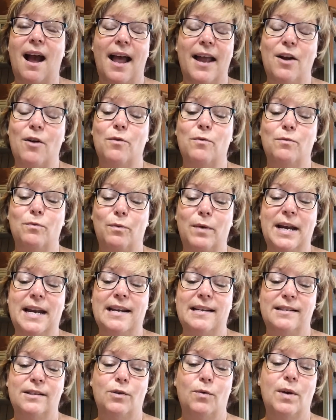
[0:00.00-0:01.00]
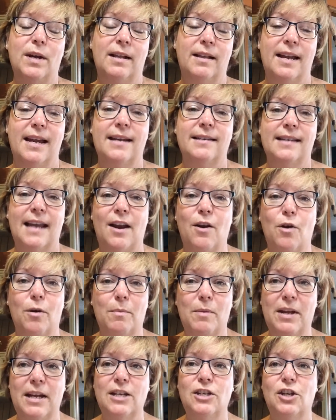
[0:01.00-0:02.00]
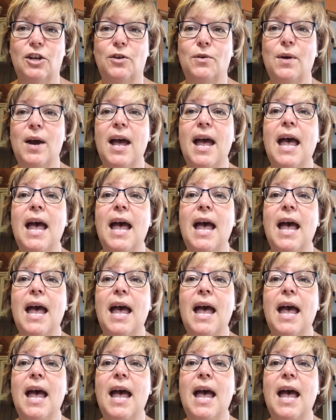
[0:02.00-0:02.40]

I don't read as quickly as I normally do.